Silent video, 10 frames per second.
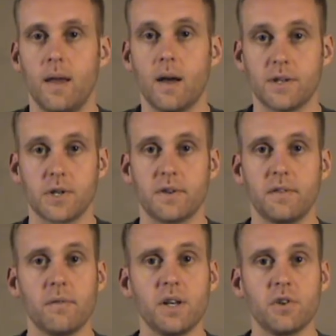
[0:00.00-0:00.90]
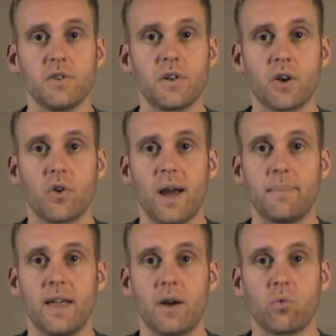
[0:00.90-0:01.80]
On turn 7, you're just going to grab
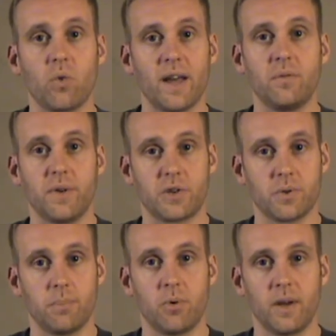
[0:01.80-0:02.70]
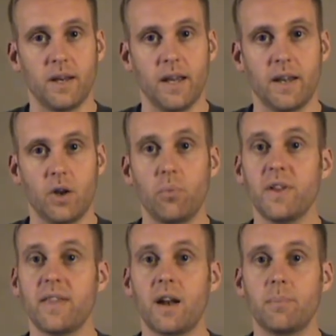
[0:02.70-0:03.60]
that red victory point, and
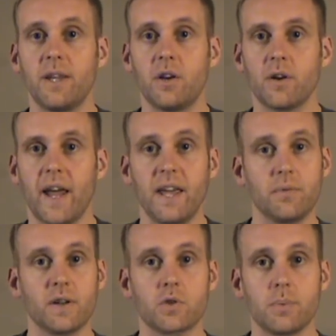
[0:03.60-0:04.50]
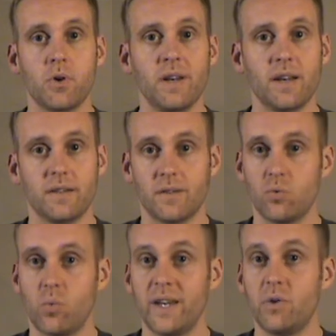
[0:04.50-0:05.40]
hopefully that'll be your 8th victory point to
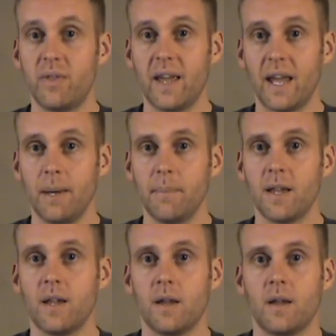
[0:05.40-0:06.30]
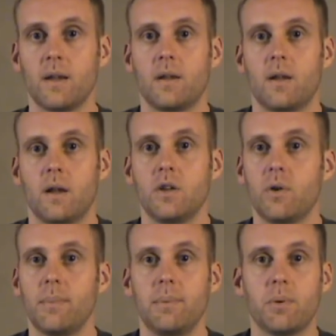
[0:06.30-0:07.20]
win you the game. You
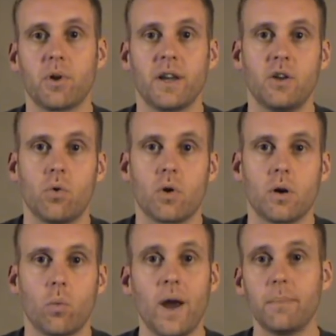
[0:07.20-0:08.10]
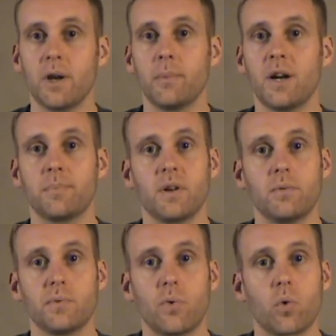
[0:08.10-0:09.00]
can maybe bring your white pyramid up to
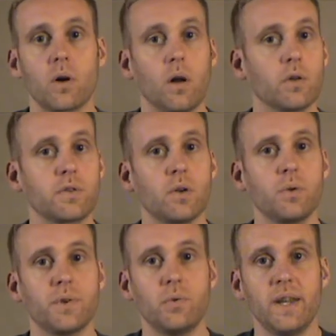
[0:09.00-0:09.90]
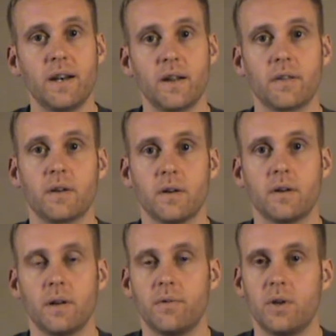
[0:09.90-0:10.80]
level 4 also if you need
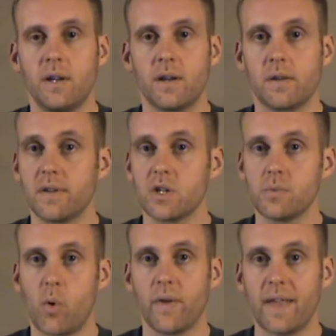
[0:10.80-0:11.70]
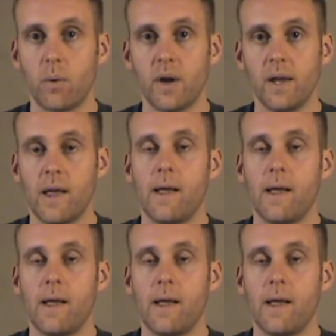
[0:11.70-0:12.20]
another victory point that way,